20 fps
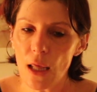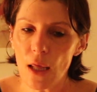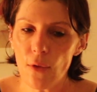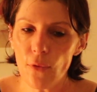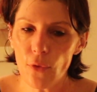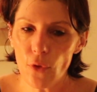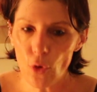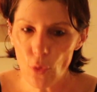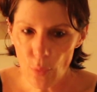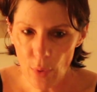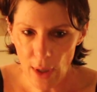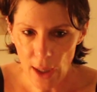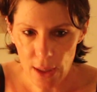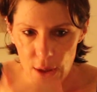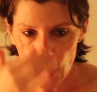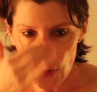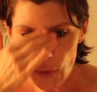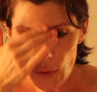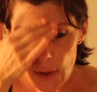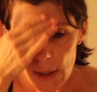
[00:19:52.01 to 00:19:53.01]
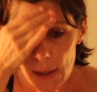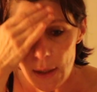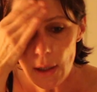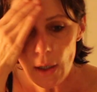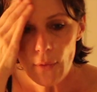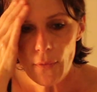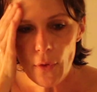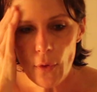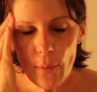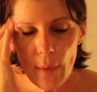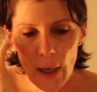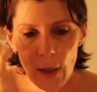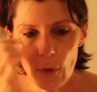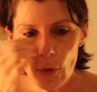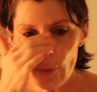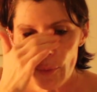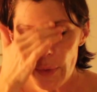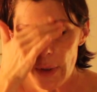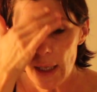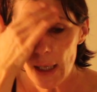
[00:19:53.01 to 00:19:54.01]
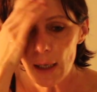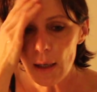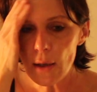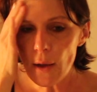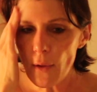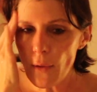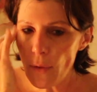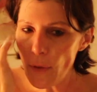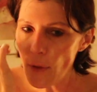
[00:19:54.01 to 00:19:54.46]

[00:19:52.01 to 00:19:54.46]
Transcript: If you apply too little of the micropeel